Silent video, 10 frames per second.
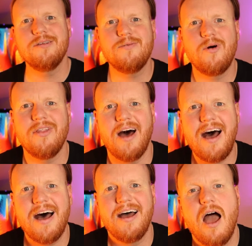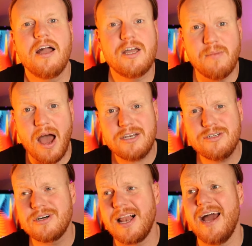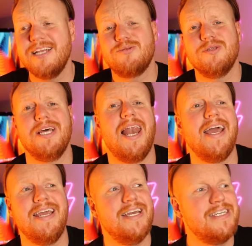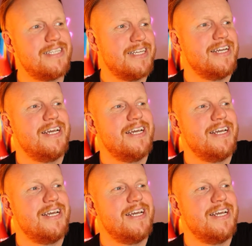doesn't want that? And commercial clients were delighted.